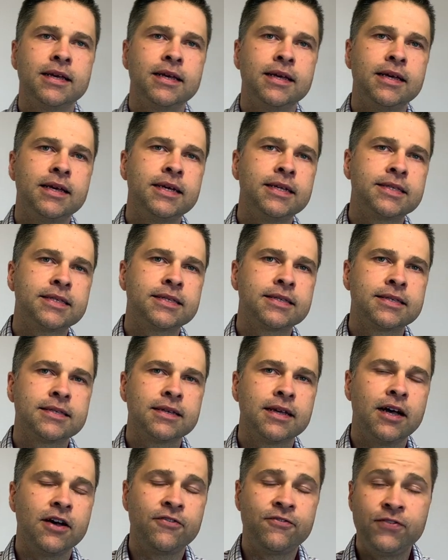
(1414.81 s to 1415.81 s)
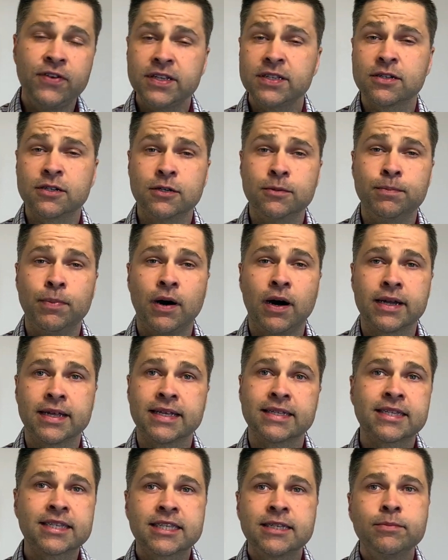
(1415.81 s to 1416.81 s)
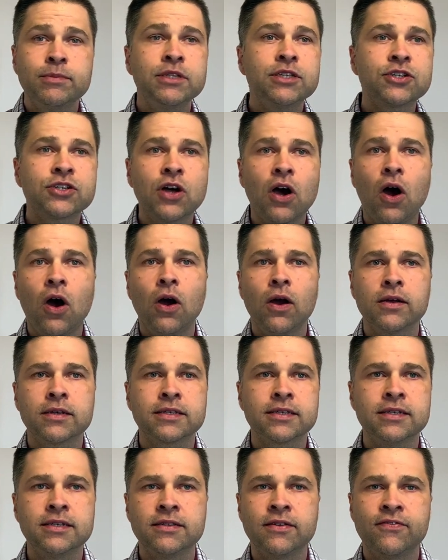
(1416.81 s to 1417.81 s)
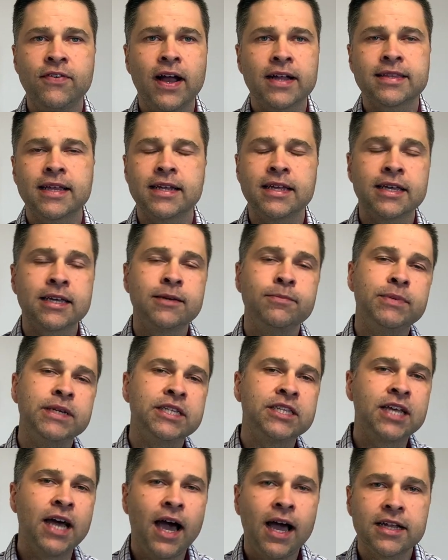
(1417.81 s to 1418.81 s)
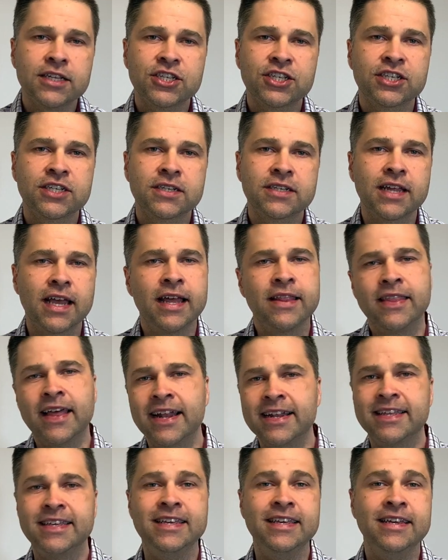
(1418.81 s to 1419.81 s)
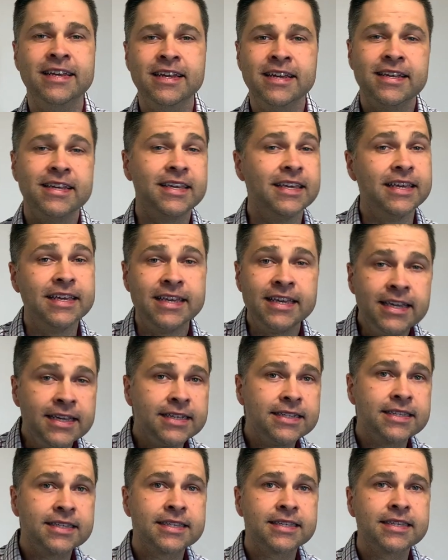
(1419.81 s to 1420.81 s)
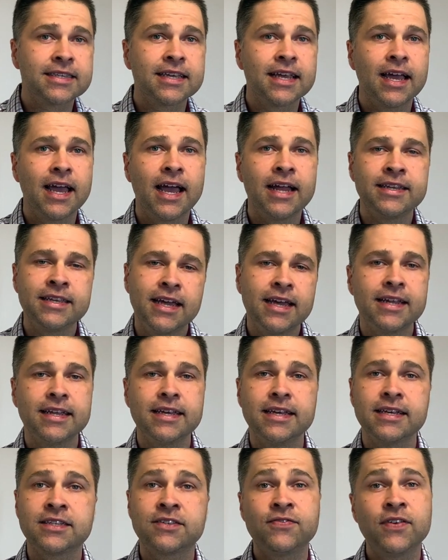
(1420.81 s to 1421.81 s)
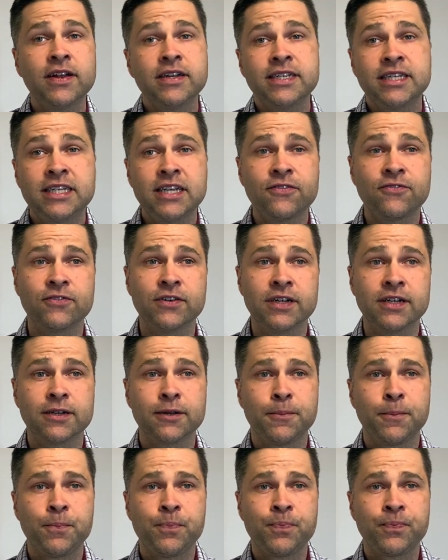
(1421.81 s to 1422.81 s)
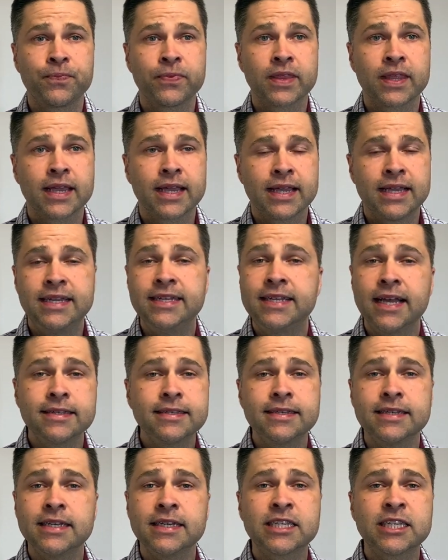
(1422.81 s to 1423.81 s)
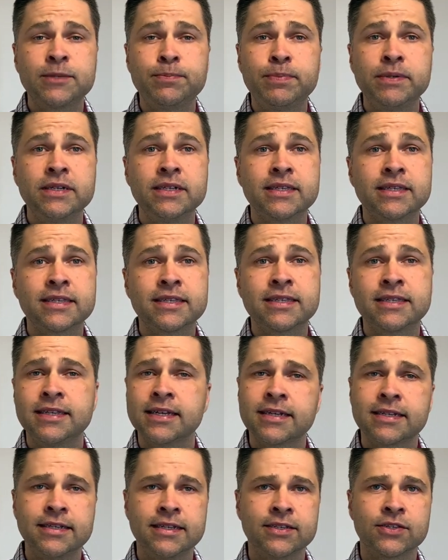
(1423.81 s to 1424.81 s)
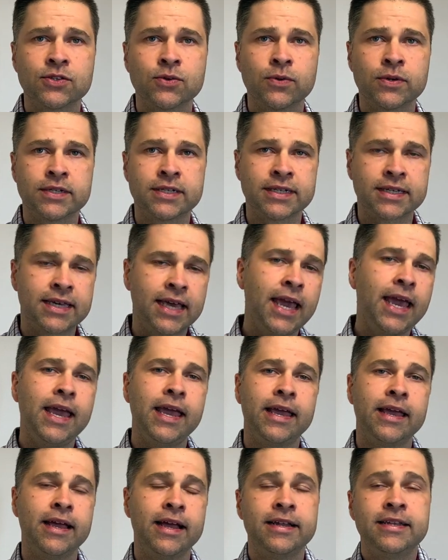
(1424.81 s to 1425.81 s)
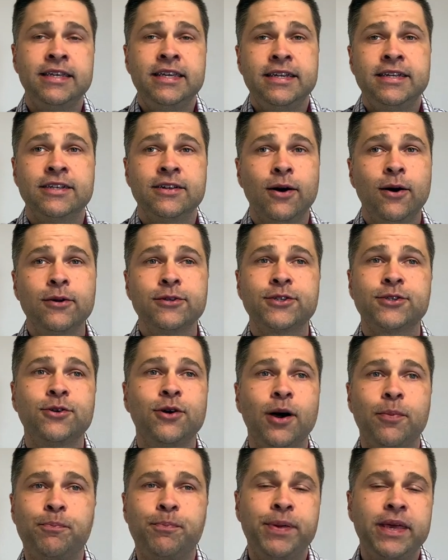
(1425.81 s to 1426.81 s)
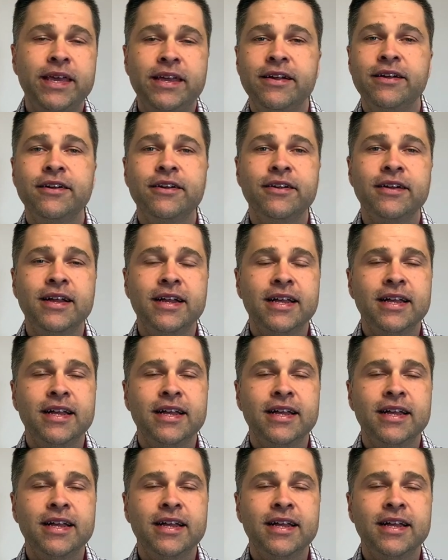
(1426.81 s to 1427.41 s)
It's a physical body. It's similar to ours in the fact that it can be touched and that he eats, and yet it's very different. He doesn't experience sickness or decay, and he can also appear